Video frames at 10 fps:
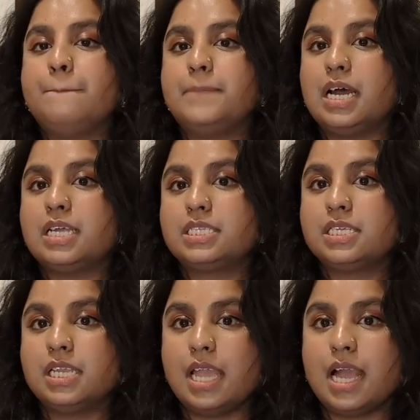
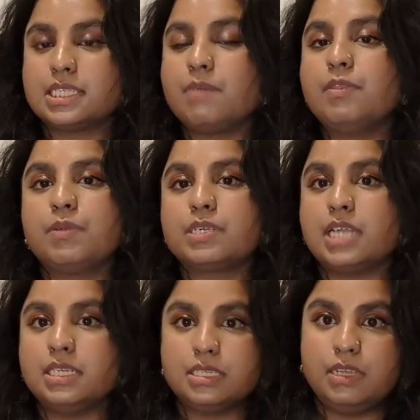But yeah, some of the books
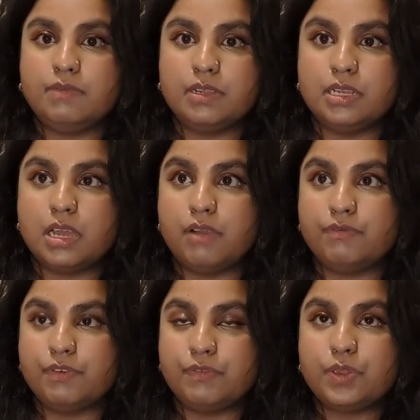I didn't even
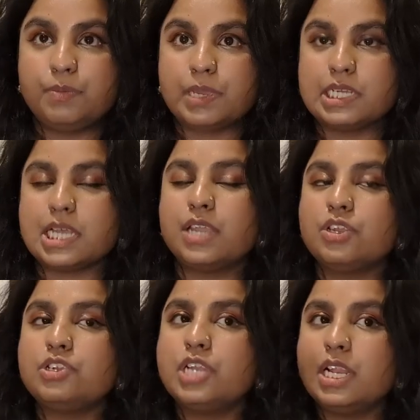review, because I
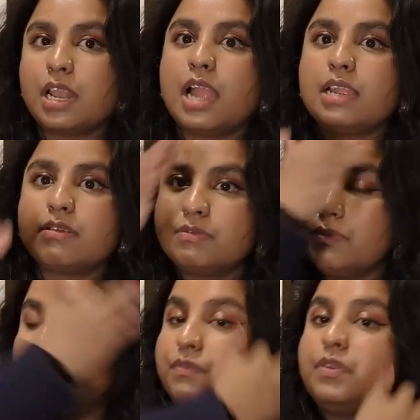usually like
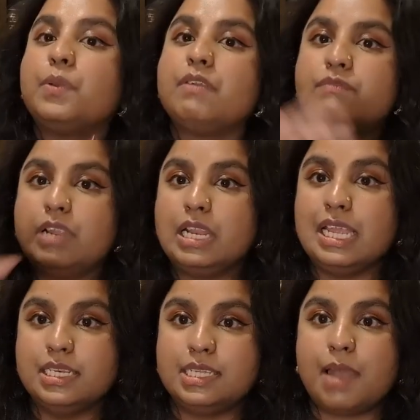reviewing
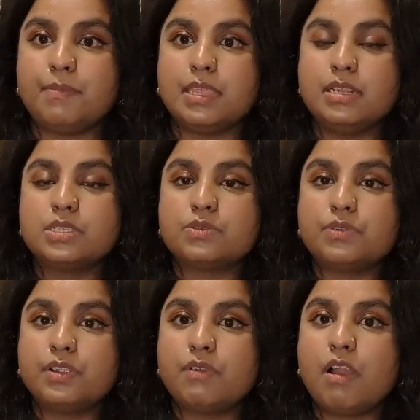really in-depth in
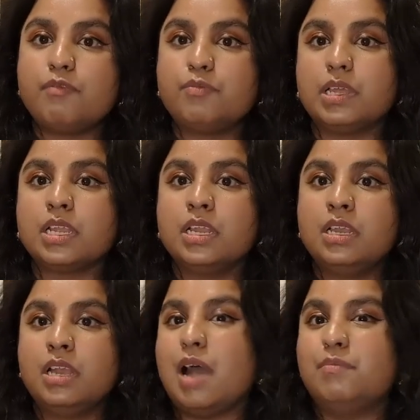Storygraph, but
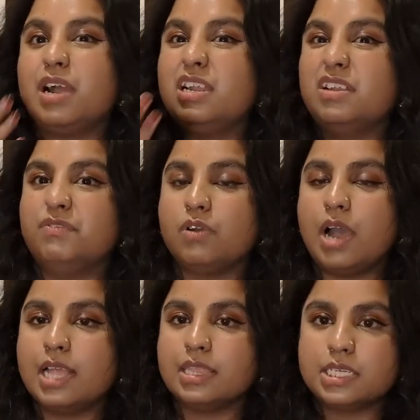I might have
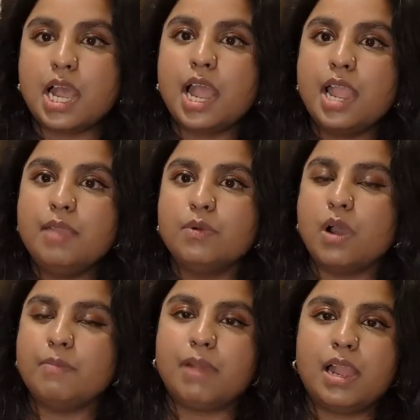not had the time, or
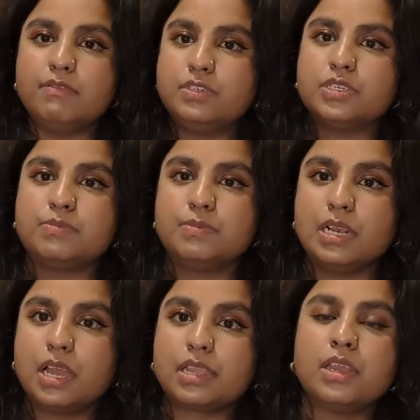I might have just
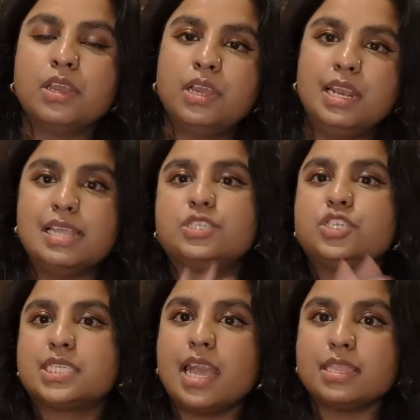been like, let's
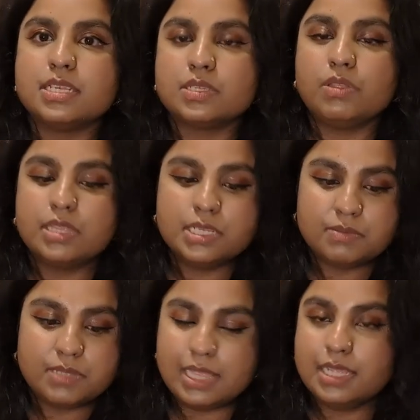just get this on
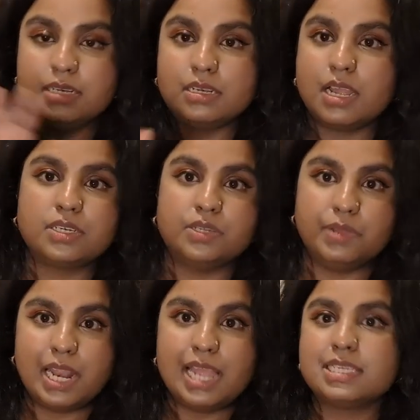this and then like do
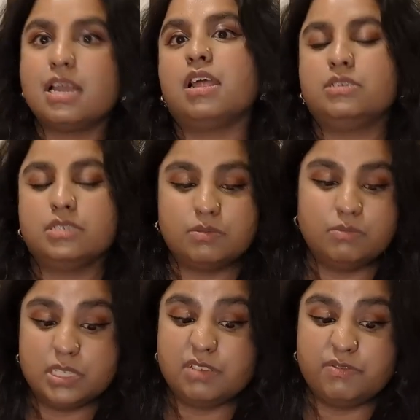it later, and I just
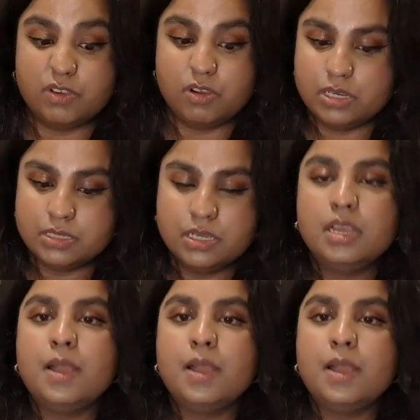must have forgotten.